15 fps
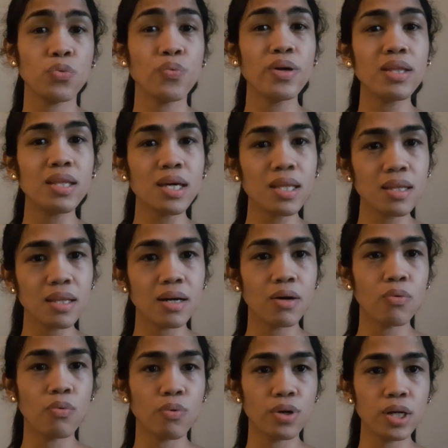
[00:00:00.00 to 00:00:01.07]
we need a
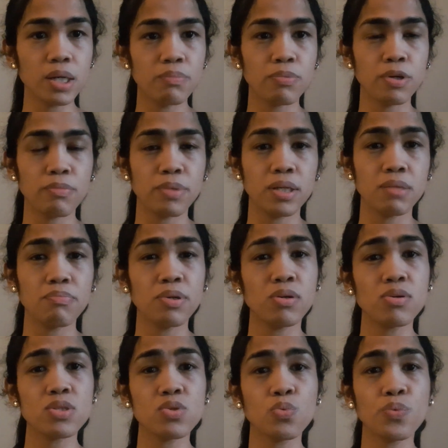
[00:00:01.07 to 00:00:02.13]
work permit
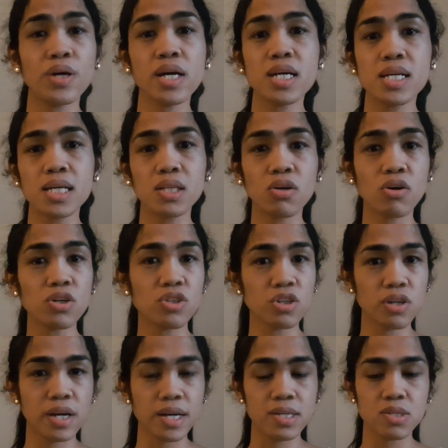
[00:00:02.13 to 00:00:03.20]
because we are not
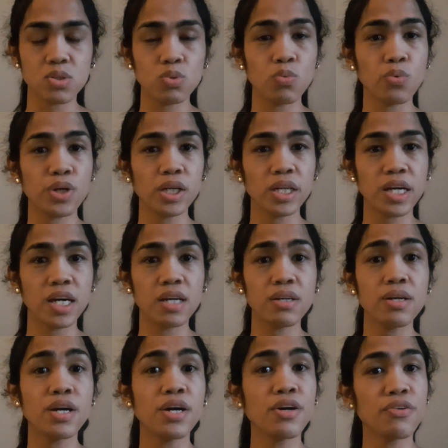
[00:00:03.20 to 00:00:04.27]
authorized to work
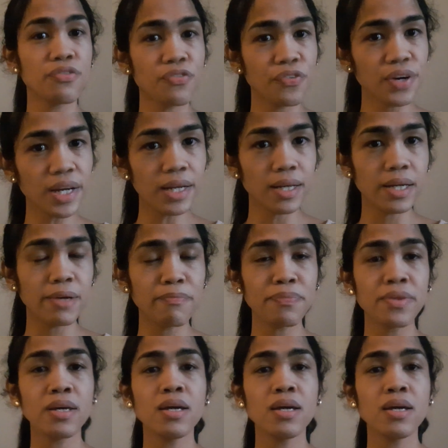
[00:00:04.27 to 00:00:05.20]
here freely.